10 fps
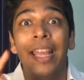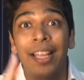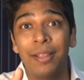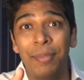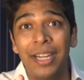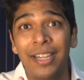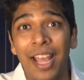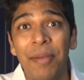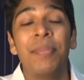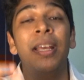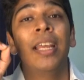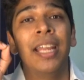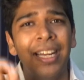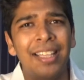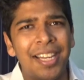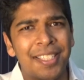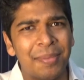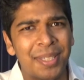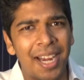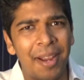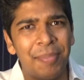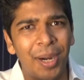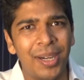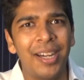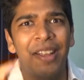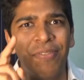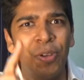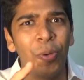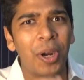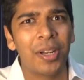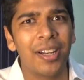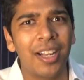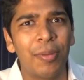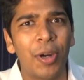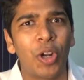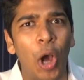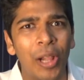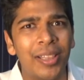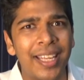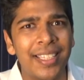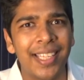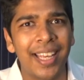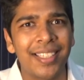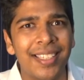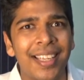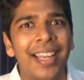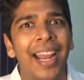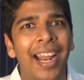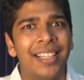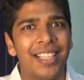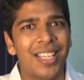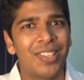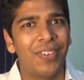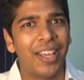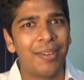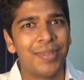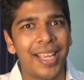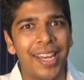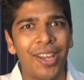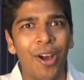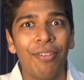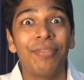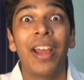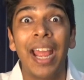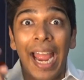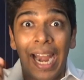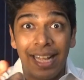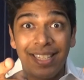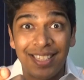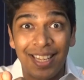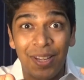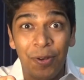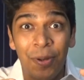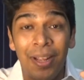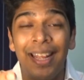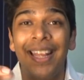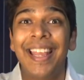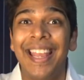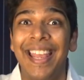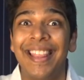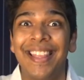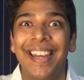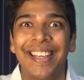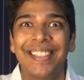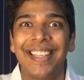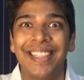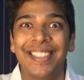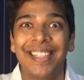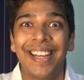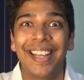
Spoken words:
In the meantime, hit that subscribe button if you want to learn about all things sex. And this is Vikram signing off, and I'll see you in the next session.